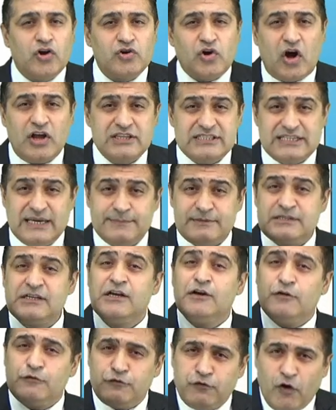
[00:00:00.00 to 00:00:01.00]
concepts
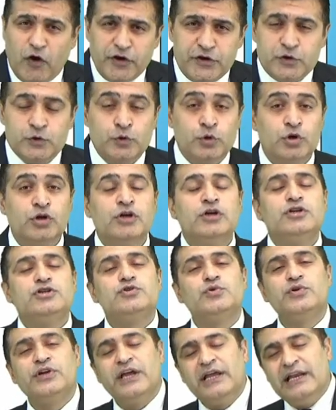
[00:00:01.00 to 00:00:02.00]
for you
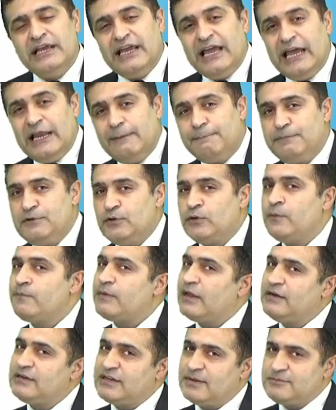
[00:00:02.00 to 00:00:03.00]
to really help you
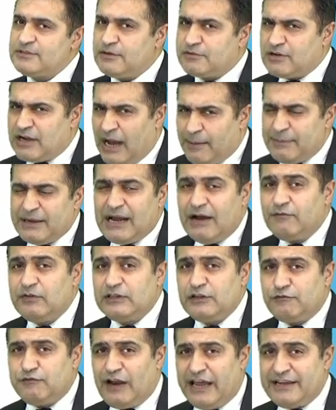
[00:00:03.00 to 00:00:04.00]
in terms of coming up with
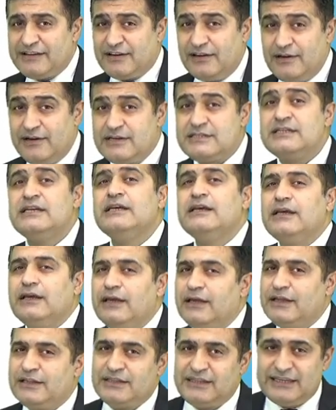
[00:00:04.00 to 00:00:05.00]
the flying colors
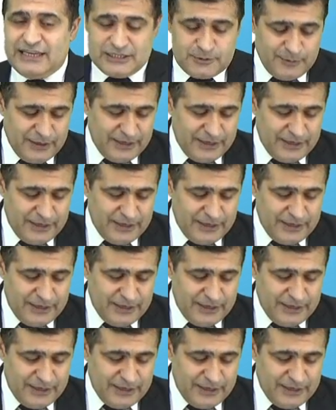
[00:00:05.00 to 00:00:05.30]
in the SBR